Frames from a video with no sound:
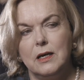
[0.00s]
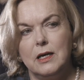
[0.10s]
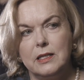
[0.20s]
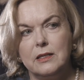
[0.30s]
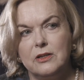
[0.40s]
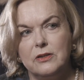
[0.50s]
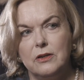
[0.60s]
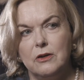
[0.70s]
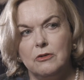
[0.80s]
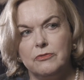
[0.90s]
I think they
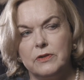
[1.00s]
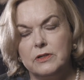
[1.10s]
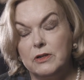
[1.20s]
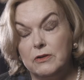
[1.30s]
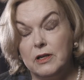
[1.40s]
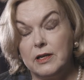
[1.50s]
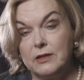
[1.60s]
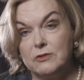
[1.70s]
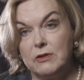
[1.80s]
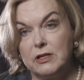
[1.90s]
often don't like
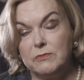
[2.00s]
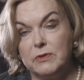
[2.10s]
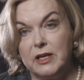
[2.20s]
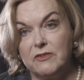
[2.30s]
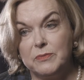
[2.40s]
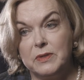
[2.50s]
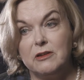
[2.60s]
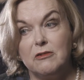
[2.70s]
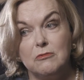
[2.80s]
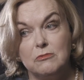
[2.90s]
interacting with the government.
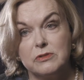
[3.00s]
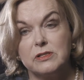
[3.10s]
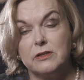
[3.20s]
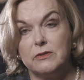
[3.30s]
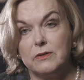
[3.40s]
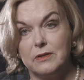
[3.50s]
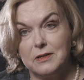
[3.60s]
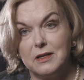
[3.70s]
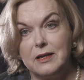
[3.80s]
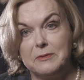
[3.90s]
There are also,
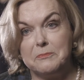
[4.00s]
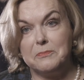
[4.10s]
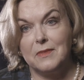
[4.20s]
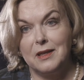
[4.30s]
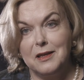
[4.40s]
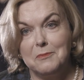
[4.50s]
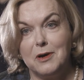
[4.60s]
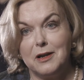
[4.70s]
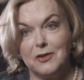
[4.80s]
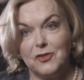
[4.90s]

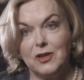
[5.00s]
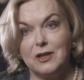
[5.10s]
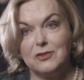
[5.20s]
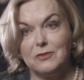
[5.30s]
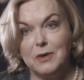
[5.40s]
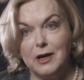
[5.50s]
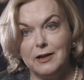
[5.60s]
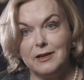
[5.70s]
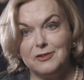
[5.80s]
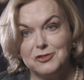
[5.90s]
might I say, some
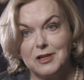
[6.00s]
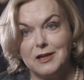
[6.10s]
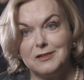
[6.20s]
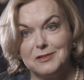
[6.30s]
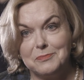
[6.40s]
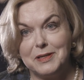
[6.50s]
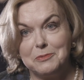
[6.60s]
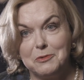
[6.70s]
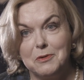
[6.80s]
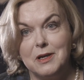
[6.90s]
highly educated
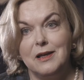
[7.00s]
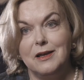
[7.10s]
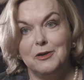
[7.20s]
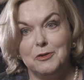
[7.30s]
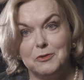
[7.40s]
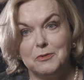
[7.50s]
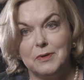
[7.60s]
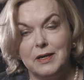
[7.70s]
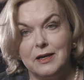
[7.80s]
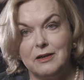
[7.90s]
people who
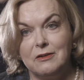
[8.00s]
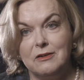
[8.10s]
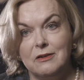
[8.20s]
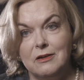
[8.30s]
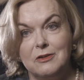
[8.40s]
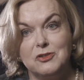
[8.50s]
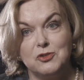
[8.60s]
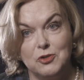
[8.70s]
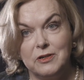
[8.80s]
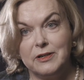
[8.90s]
are
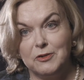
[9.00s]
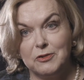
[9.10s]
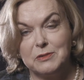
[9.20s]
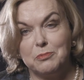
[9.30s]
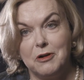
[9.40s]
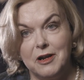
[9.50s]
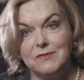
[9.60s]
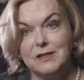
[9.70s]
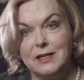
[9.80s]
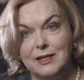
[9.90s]
certainly not
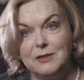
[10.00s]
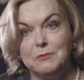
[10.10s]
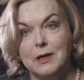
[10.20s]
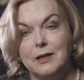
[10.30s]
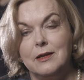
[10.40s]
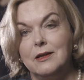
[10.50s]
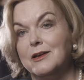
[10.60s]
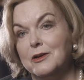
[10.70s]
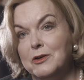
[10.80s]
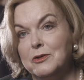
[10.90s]
deprived in any way,
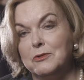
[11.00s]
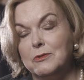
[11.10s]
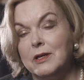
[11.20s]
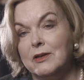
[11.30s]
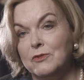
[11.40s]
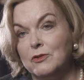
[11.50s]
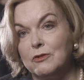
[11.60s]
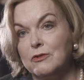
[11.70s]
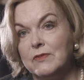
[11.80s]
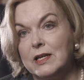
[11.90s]
who have not
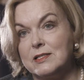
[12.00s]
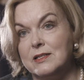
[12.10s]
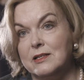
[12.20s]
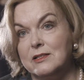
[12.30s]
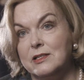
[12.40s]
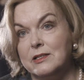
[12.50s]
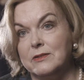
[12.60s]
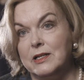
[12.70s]
got vaccinated yet.